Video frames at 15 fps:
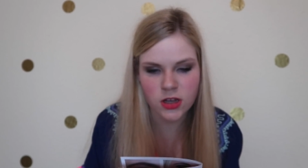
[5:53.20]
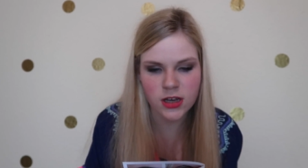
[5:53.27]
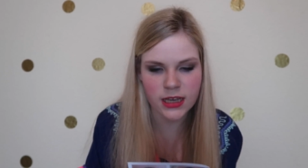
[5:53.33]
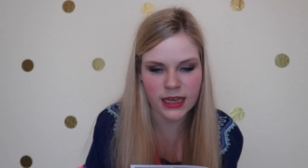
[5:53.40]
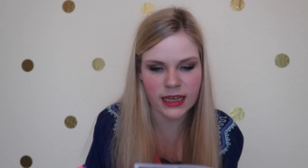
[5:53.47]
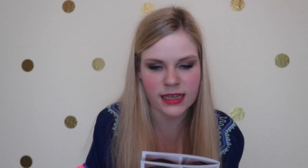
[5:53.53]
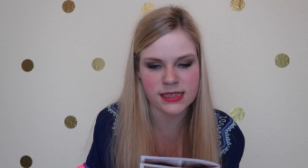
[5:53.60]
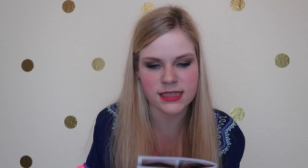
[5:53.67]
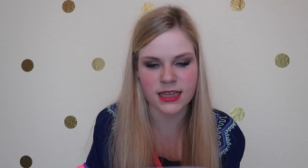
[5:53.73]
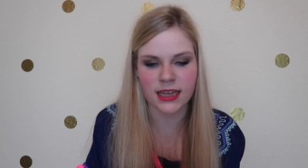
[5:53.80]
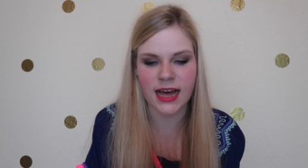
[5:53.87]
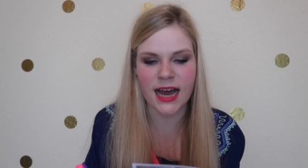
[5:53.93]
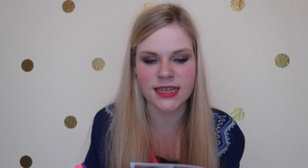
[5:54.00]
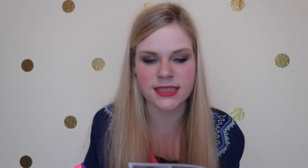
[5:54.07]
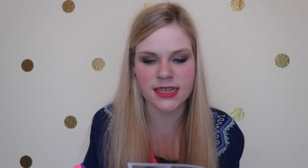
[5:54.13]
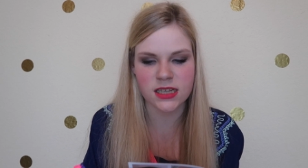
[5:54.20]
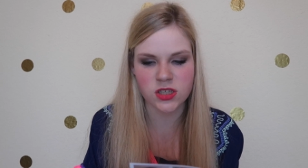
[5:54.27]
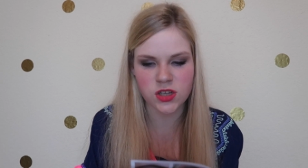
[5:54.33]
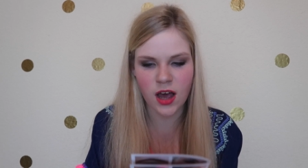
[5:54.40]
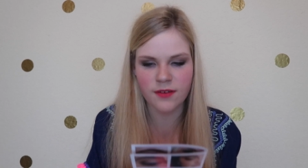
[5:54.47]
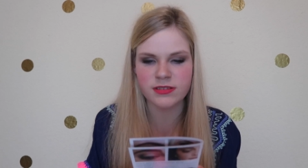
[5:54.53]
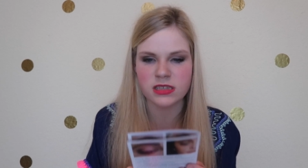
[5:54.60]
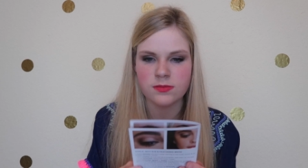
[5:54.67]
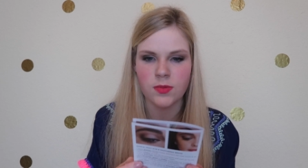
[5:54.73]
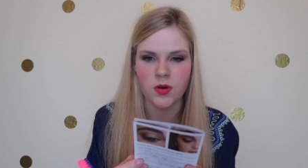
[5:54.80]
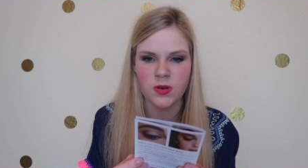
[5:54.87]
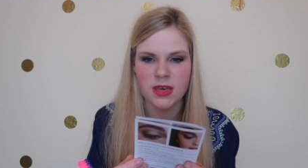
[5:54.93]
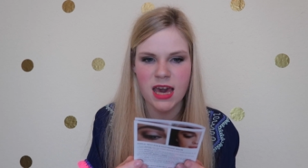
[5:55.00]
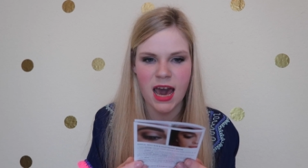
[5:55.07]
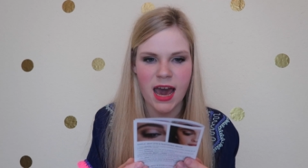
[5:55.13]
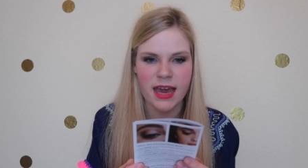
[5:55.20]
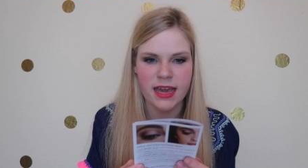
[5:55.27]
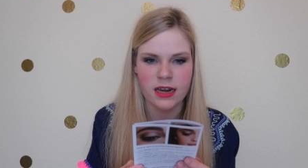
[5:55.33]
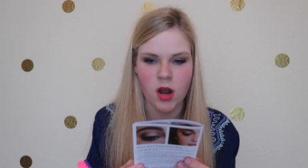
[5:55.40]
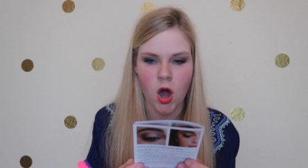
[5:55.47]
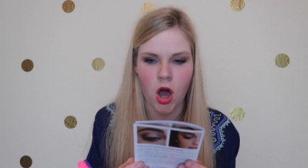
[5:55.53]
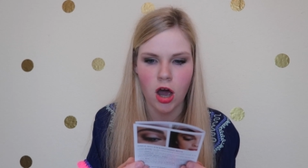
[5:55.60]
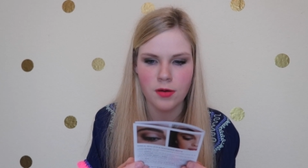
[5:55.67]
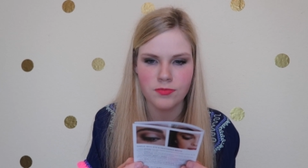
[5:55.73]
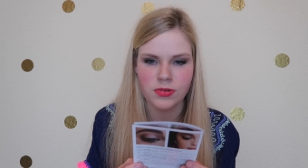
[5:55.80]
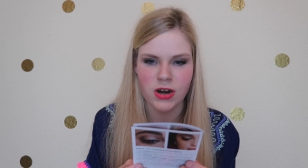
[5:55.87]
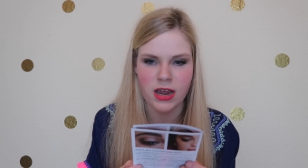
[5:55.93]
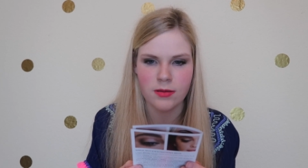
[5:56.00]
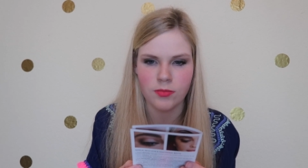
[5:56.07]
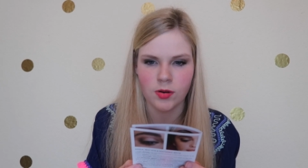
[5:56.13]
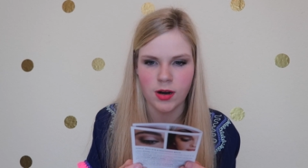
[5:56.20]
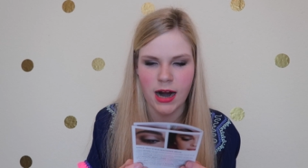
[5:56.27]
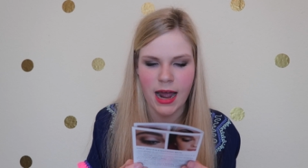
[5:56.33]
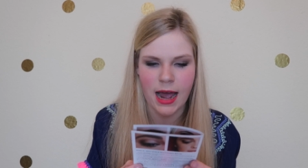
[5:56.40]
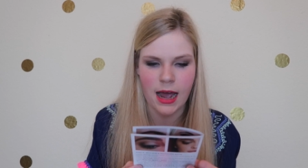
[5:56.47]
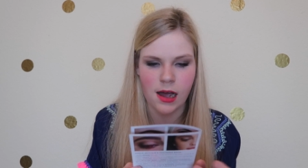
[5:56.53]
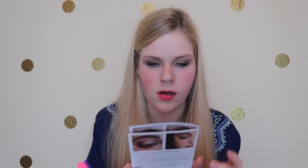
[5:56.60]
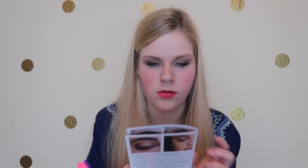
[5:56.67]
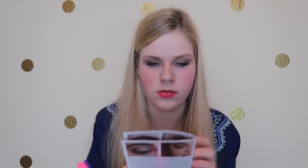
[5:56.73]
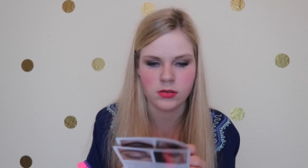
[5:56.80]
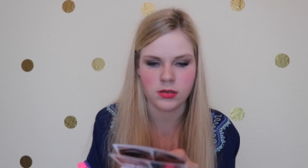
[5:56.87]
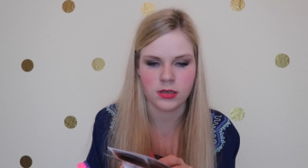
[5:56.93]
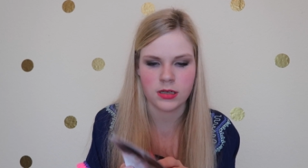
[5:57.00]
look is classic soft smoky eye and ombre brow.